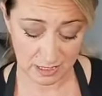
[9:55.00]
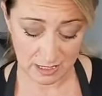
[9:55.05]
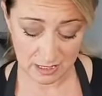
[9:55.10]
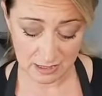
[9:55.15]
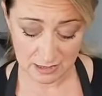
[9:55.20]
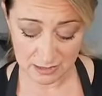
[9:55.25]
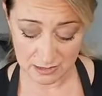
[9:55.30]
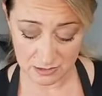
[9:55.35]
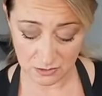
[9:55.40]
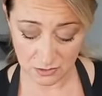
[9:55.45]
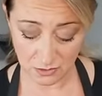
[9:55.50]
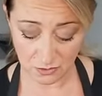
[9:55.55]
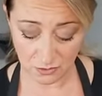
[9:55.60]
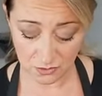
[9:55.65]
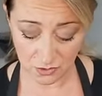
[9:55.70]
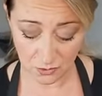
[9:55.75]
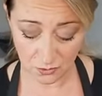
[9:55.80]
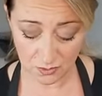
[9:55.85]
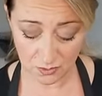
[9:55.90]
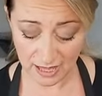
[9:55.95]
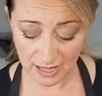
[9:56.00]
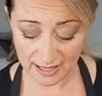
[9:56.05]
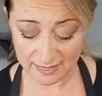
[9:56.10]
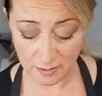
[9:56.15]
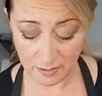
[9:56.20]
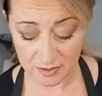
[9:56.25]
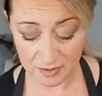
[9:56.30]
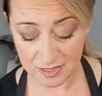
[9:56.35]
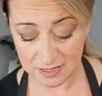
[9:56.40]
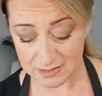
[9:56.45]
So you will end
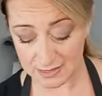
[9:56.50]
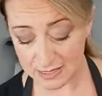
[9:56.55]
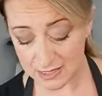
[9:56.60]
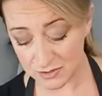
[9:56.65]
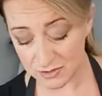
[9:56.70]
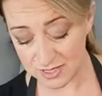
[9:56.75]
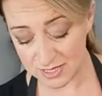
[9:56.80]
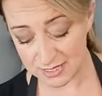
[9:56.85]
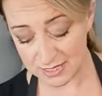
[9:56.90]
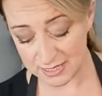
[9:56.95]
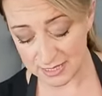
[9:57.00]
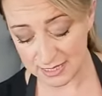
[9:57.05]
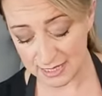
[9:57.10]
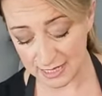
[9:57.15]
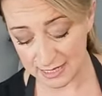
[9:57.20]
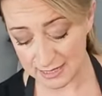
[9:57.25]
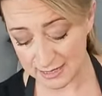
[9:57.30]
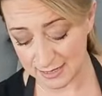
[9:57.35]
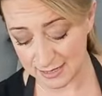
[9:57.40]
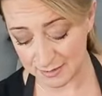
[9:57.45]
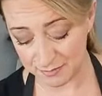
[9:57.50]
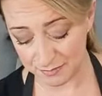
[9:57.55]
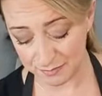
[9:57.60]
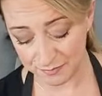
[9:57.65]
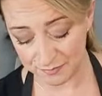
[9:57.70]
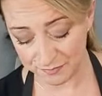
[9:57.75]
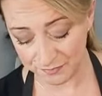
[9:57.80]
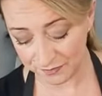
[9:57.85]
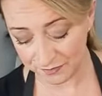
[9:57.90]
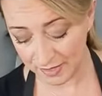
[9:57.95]
up, because as you can see, guys,
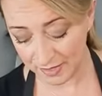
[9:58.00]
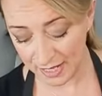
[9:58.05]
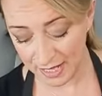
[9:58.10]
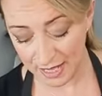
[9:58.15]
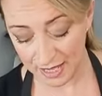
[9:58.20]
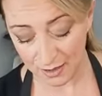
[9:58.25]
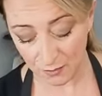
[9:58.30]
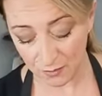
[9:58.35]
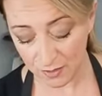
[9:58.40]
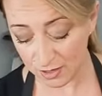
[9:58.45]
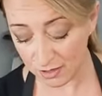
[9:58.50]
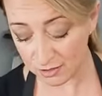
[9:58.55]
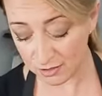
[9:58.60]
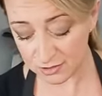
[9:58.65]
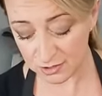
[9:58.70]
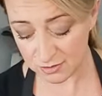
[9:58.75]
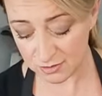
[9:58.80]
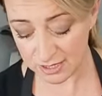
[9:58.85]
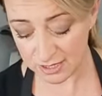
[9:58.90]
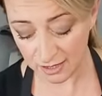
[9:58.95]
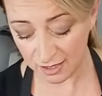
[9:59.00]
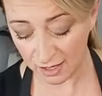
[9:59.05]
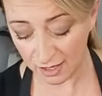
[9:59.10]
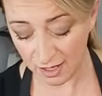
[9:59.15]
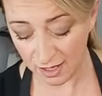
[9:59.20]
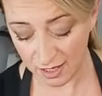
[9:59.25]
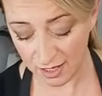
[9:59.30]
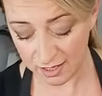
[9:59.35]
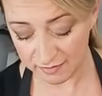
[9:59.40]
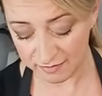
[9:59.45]
we are not using a
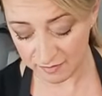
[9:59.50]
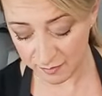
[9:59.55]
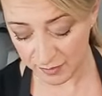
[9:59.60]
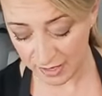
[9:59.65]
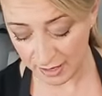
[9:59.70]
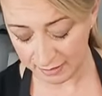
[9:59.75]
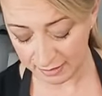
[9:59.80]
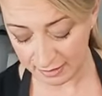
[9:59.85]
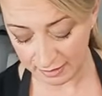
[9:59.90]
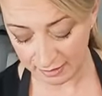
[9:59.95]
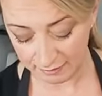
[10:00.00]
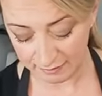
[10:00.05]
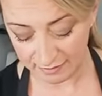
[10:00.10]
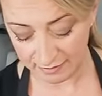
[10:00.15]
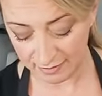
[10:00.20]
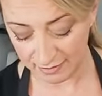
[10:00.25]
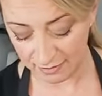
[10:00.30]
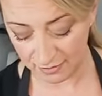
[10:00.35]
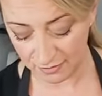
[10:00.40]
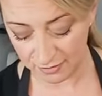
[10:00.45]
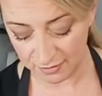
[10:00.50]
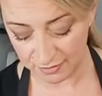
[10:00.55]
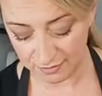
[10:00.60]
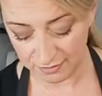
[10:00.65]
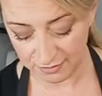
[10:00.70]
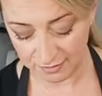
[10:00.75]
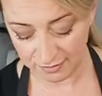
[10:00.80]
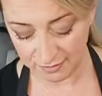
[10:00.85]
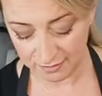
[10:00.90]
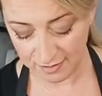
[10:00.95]
lot of pumpkin here.
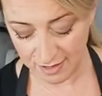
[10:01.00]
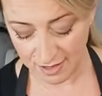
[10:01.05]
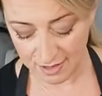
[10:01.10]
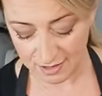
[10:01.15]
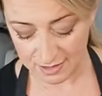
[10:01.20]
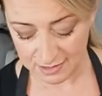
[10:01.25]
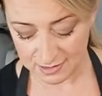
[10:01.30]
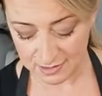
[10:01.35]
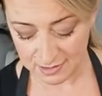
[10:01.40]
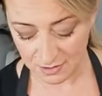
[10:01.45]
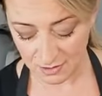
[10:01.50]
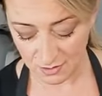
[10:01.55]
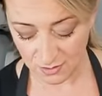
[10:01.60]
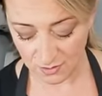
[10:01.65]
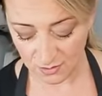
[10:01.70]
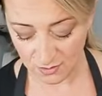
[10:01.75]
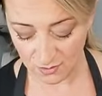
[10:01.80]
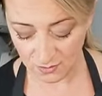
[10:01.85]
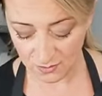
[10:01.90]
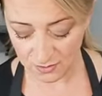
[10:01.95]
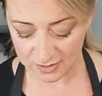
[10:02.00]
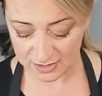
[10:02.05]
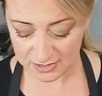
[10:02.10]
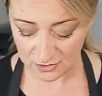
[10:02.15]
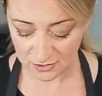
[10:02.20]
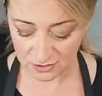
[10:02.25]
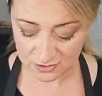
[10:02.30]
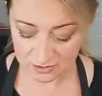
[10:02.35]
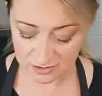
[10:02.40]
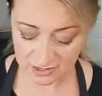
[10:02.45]
So what is
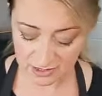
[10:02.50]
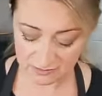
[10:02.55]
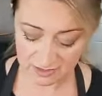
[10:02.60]
going to give